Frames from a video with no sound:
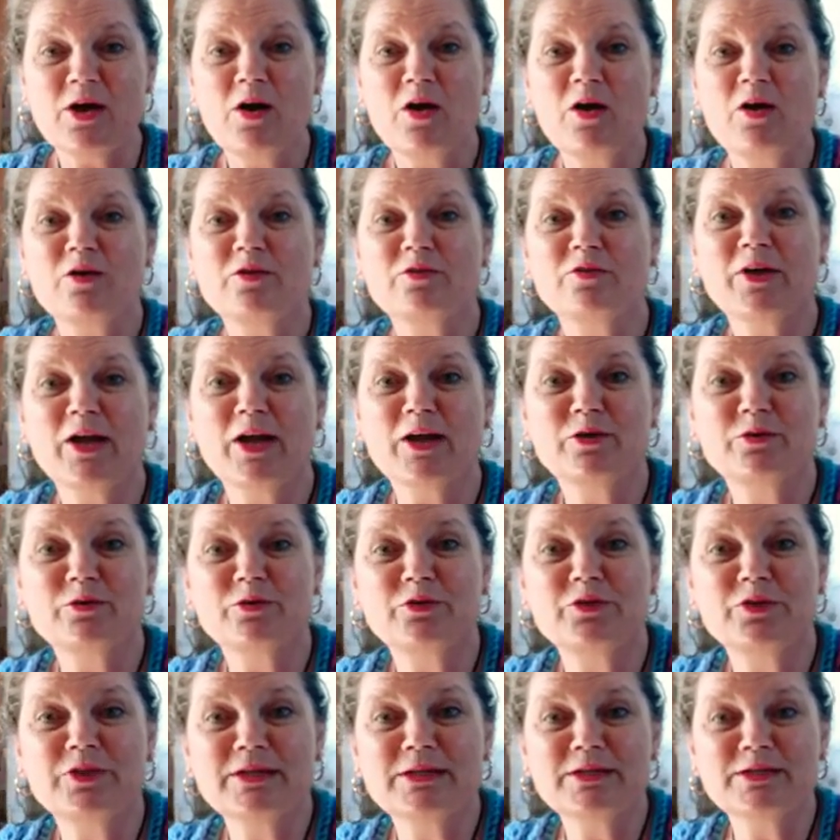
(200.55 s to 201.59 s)
of how
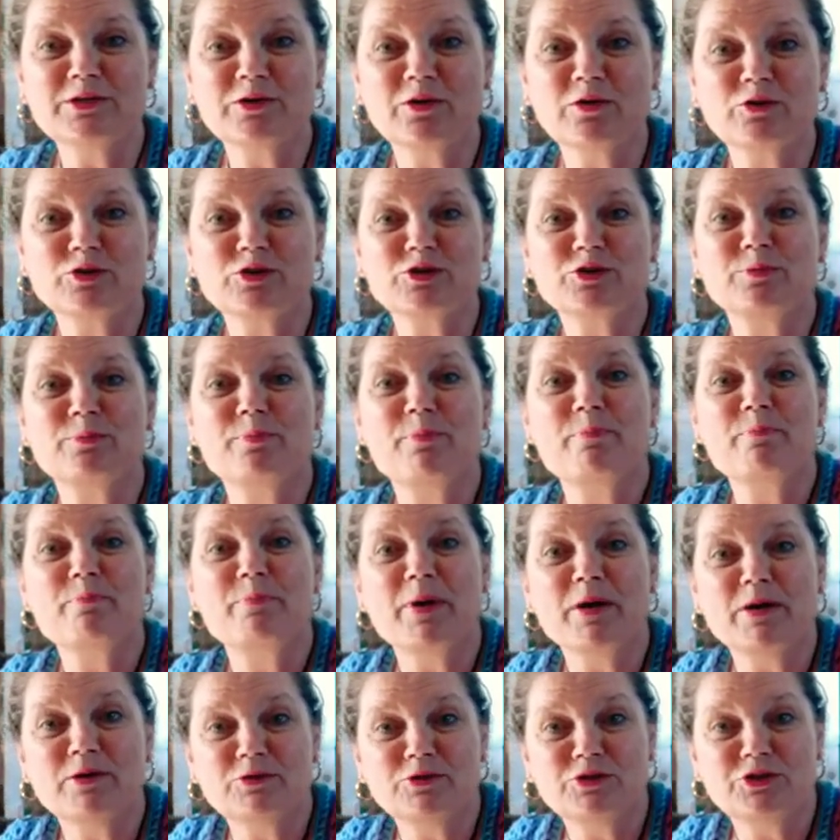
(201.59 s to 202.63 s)
things are
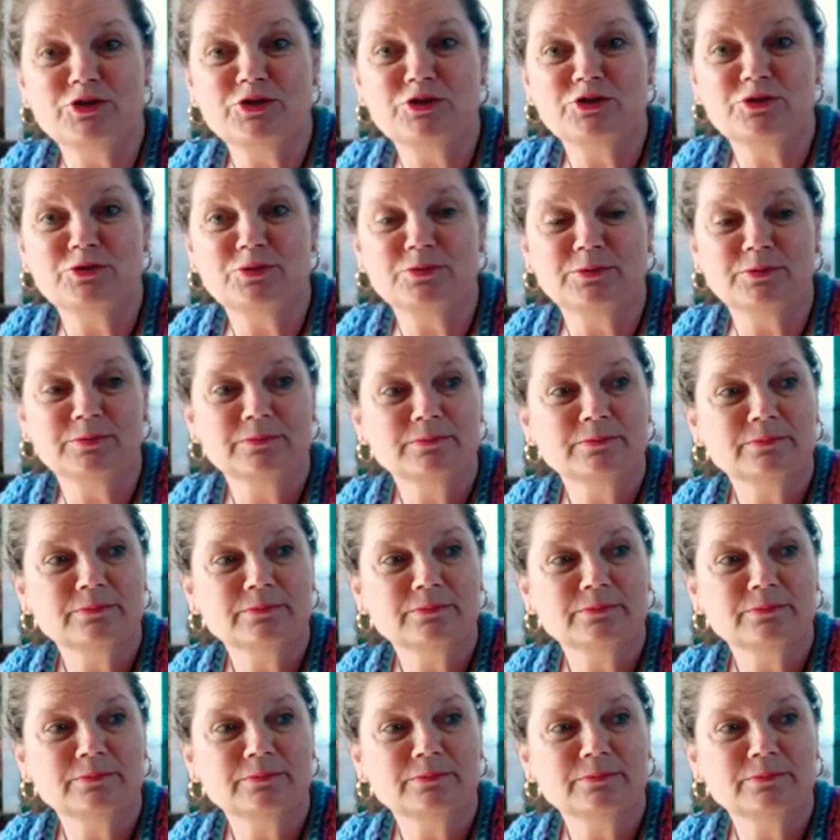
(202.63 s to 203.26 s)
supposed to